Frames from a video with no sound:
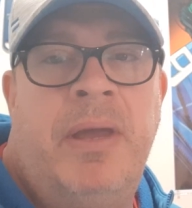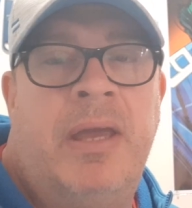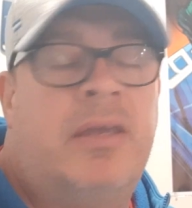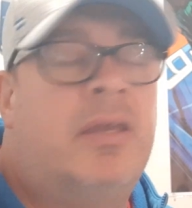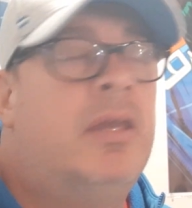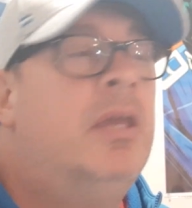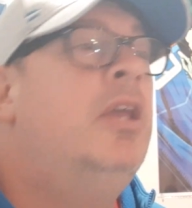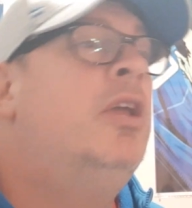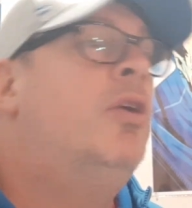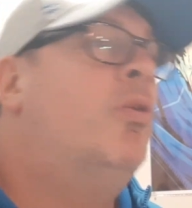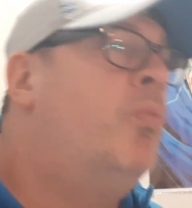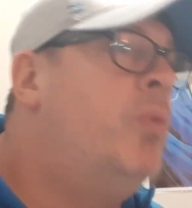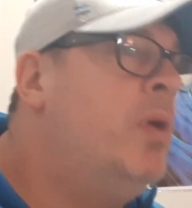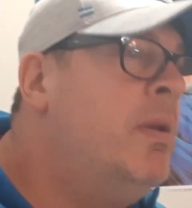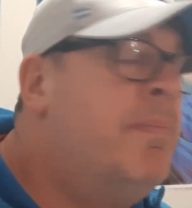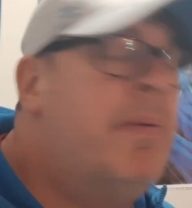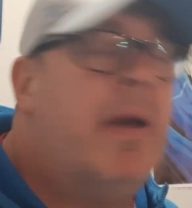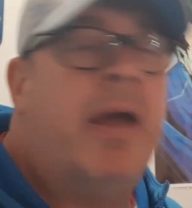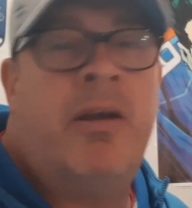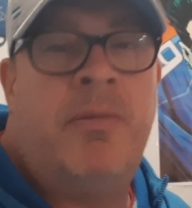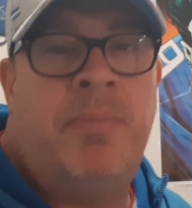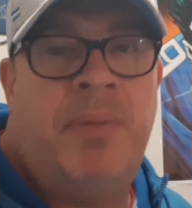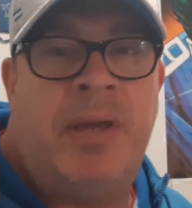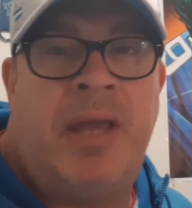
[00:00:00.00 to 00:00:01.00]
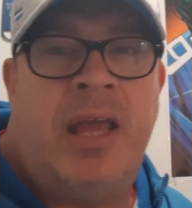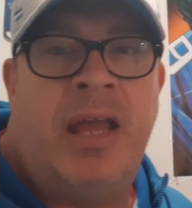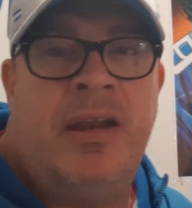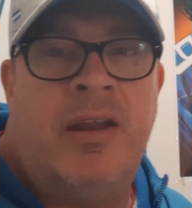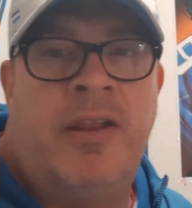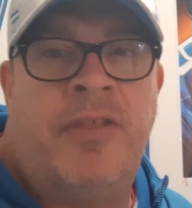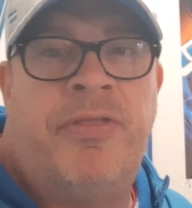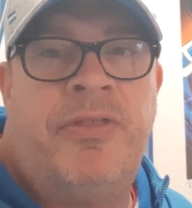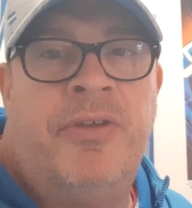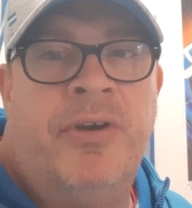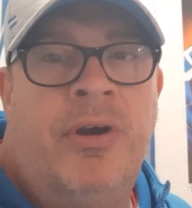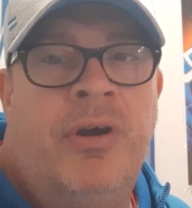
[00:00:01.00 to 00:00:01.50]
pick. We better be getting
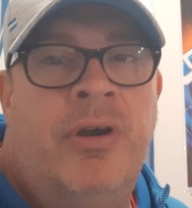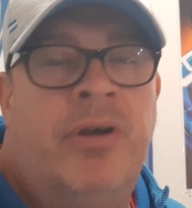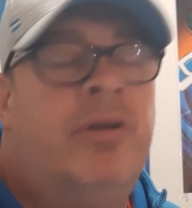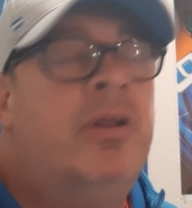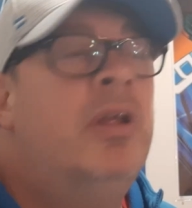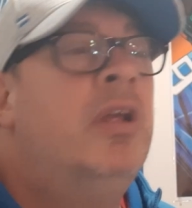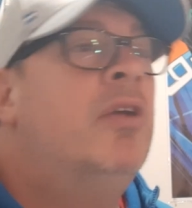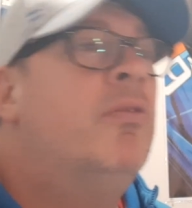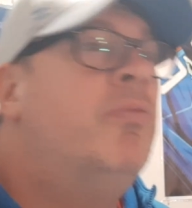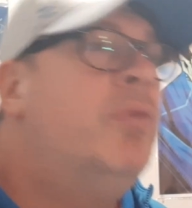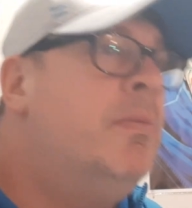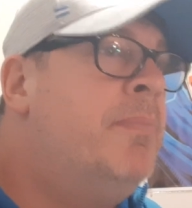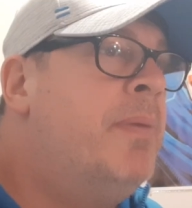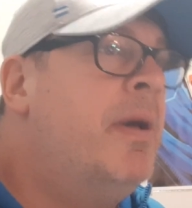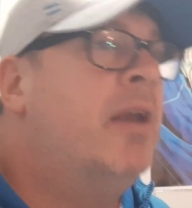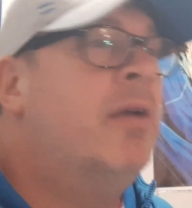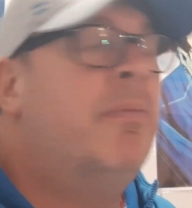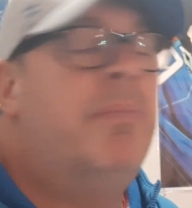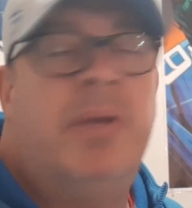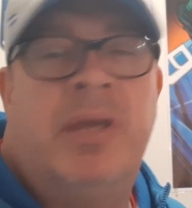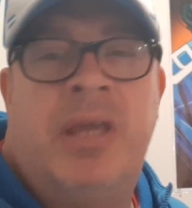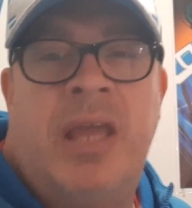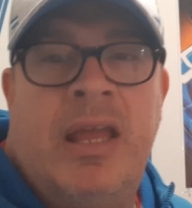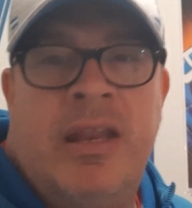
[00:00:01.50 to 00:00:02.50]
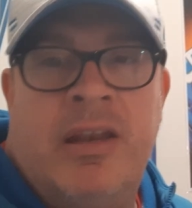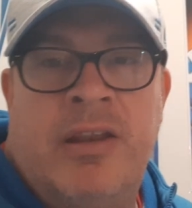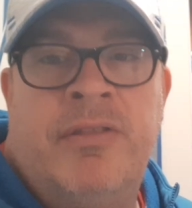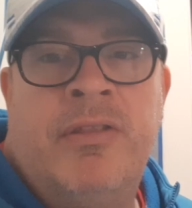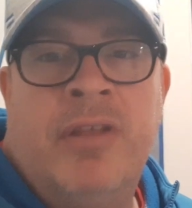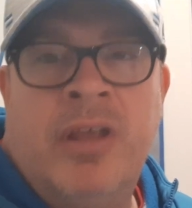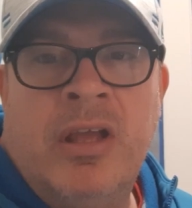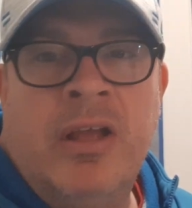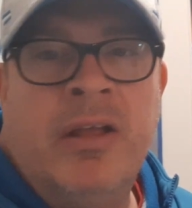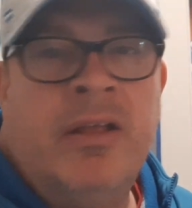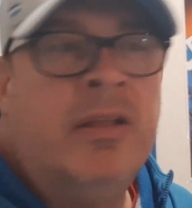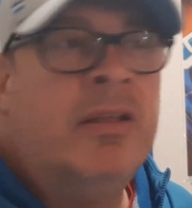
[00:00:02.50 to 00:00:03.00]
a third. We better be getting,
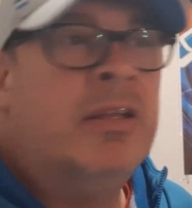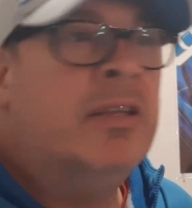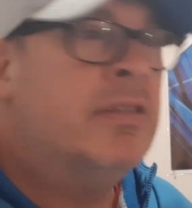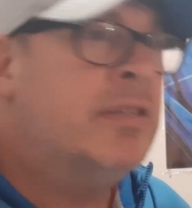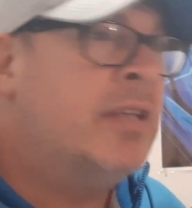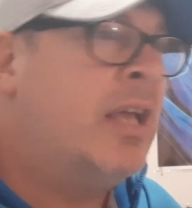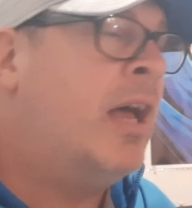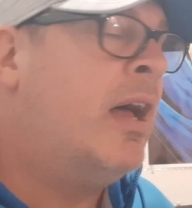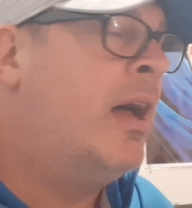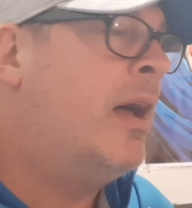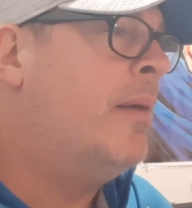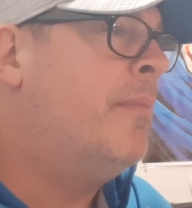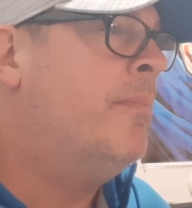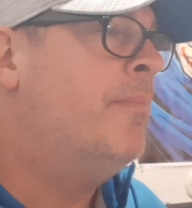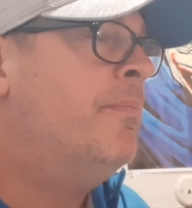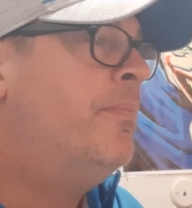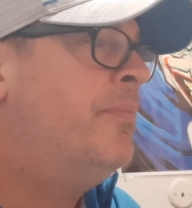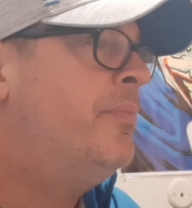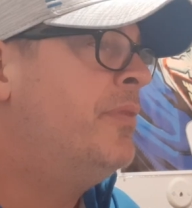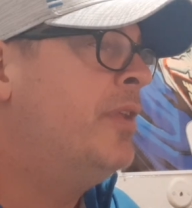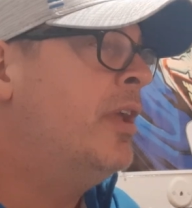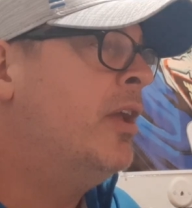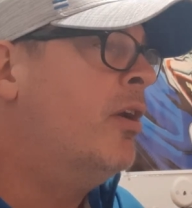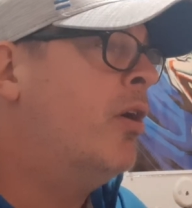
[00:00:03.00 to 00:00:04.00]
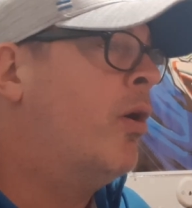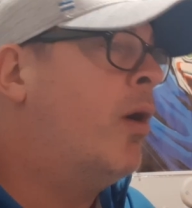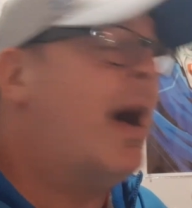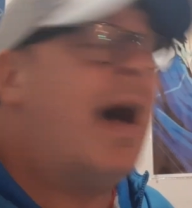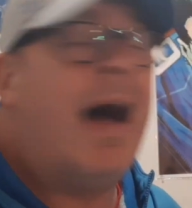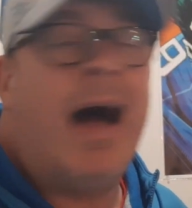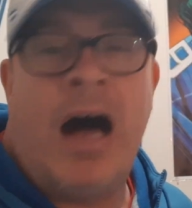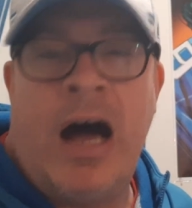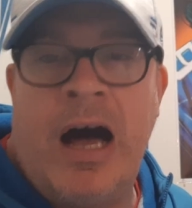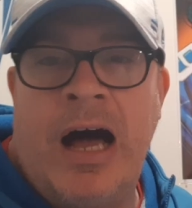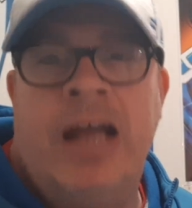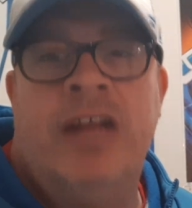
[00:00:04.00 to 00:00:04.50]
a
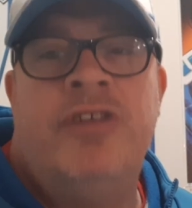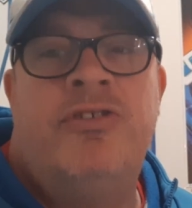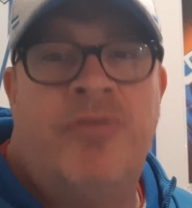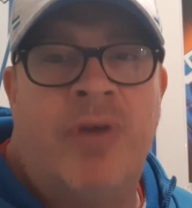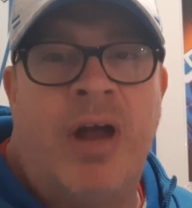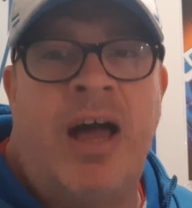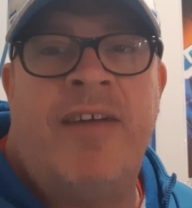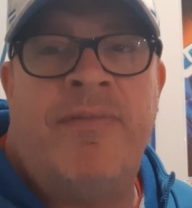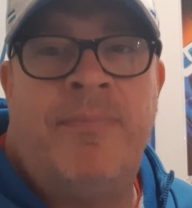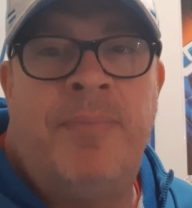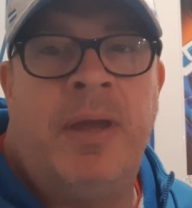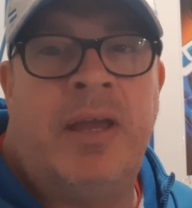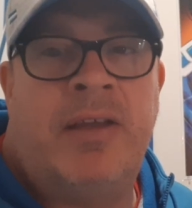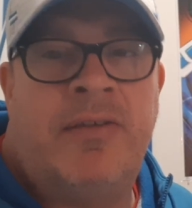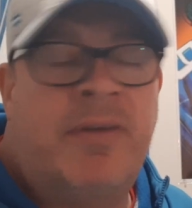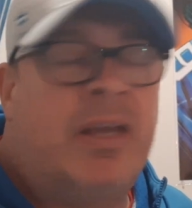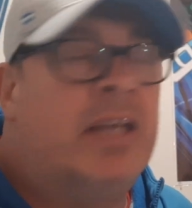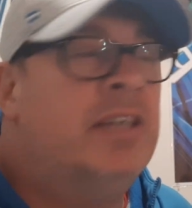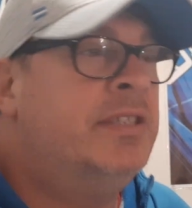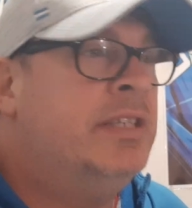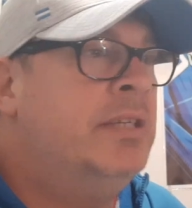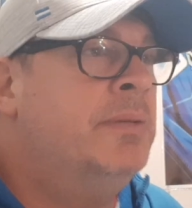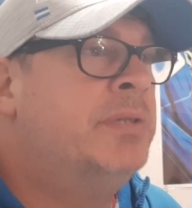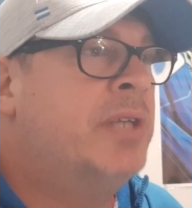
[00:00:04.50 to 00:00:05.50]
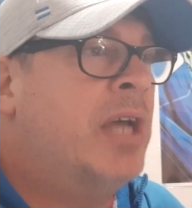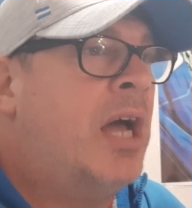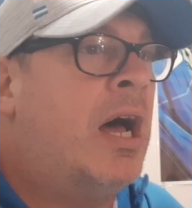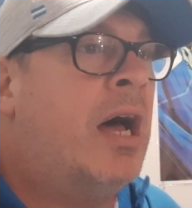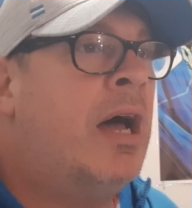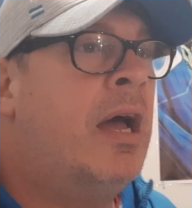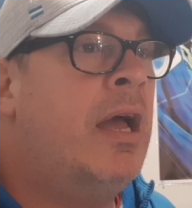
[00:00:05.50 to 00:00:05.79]
high draft pick because he was